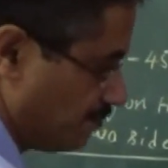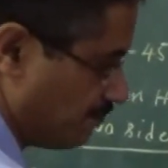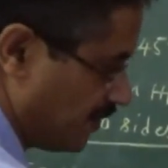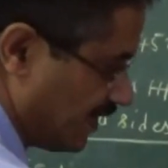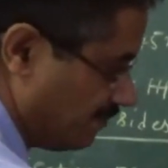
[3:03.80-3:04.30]

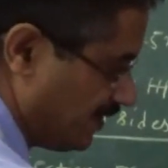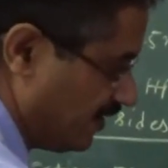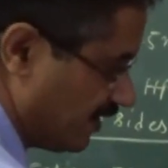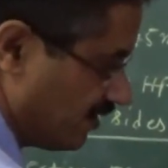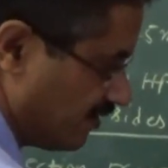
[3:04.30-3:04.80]
pyramid
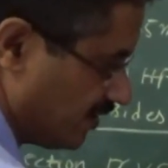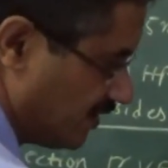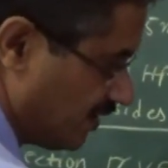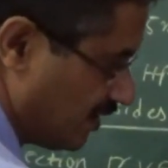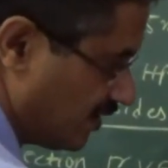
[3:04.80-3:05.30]

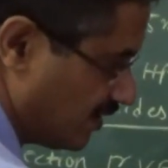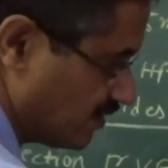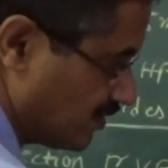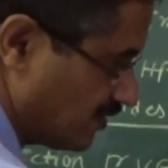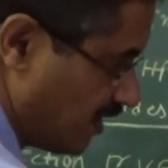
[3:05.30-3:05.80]

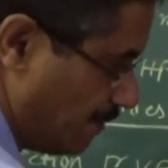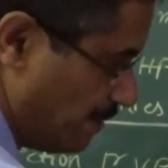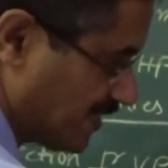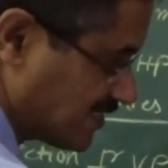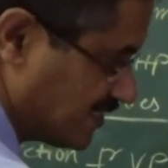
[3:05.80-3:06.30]

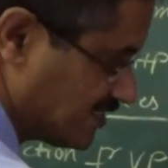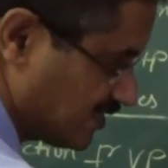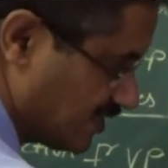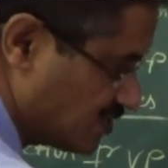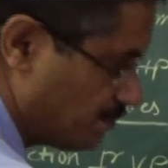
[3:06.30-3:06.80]
apex
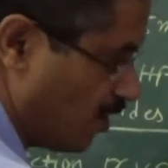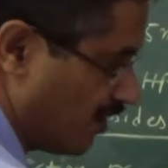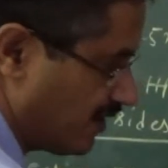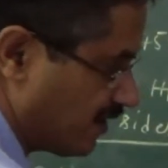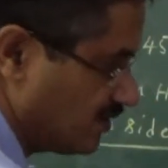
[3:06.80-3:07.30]
is this
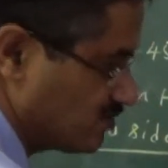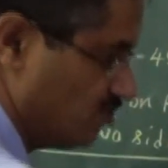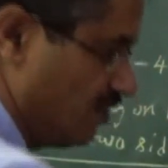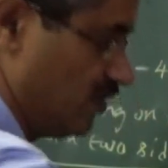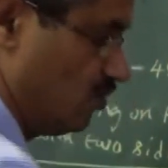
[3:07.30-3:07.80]
point. So
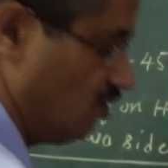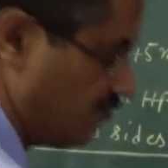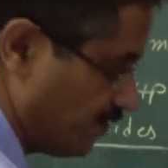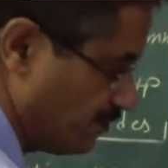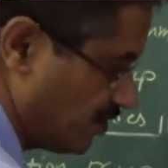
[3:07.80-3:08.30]
when you look
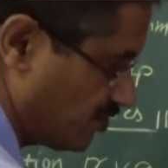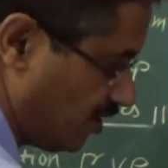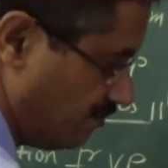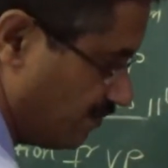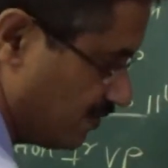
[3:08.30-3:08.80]
from the
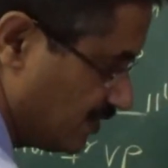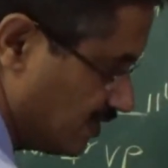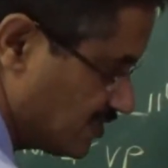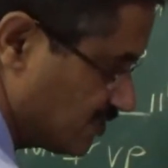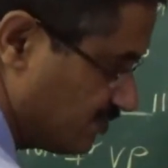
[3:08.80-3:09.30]
top, this is